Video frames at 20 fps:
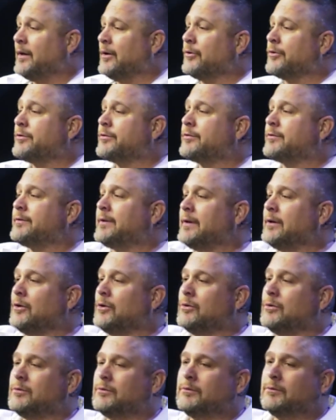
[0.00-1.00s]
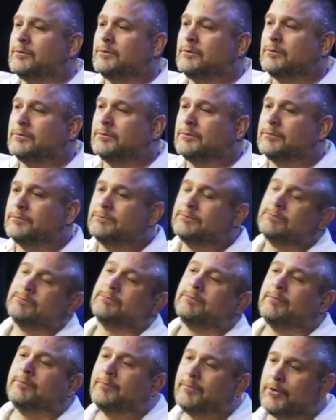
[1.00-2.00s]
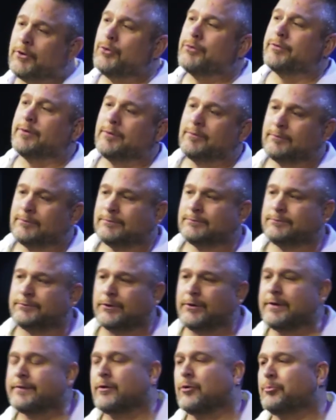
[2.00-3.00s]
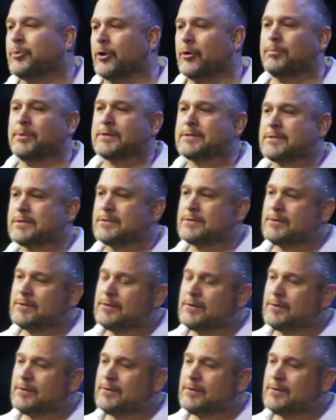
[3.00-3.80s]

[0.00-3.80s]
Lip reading: He'll still use it for His own purpose.